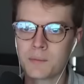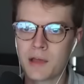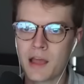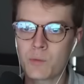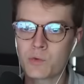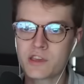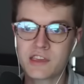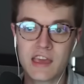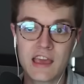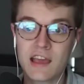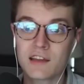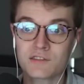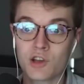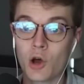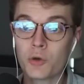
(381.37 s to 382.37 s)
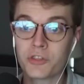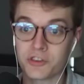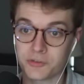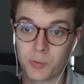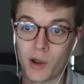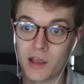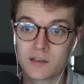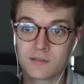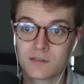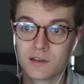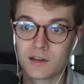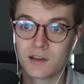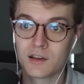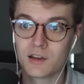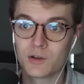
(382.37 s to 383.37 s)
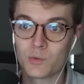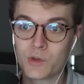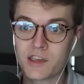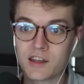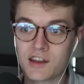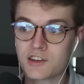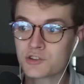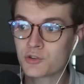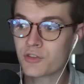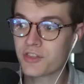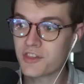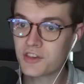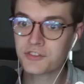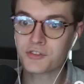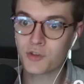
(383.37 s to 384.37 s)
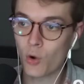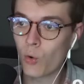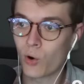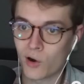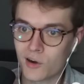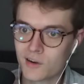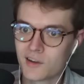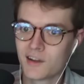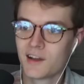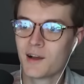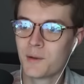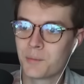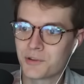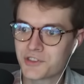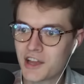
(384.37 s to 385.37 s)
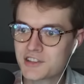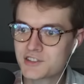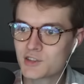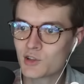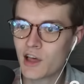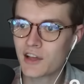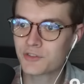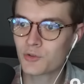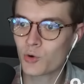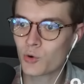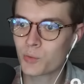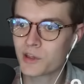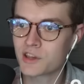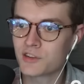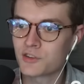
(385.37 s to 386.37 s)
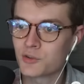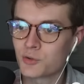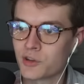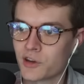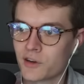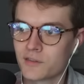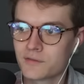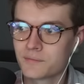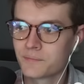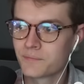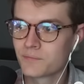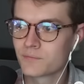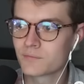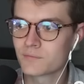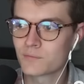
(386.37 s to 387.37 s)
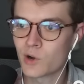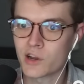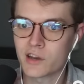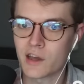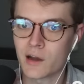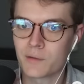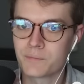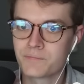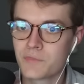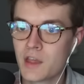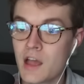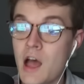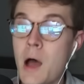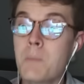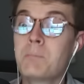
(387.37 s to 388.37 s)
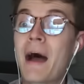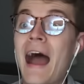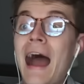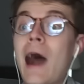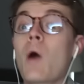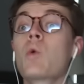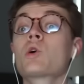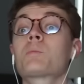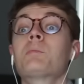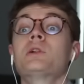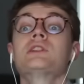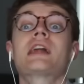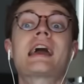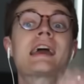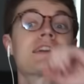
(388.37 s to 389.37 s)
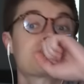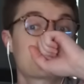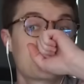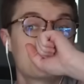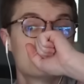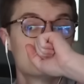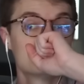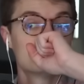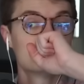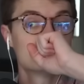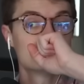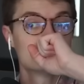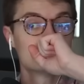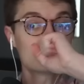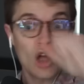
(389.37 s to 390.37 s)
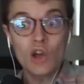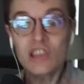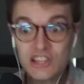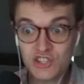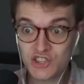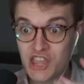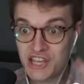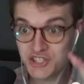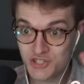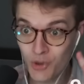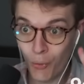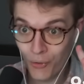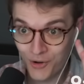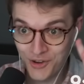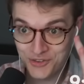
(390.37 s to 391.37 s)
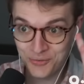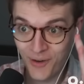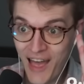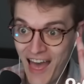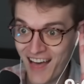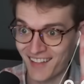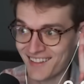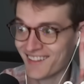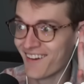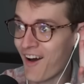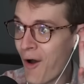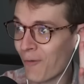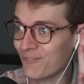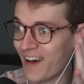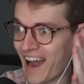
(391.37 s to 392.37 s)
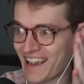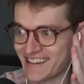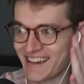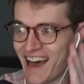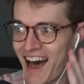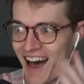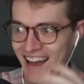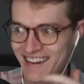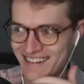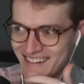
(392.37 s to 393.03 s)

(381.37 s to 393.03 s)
And we can't go this way. We can enter this door, but that's the last door we can do here right now. Power plant. It's this door as well. Oh my God.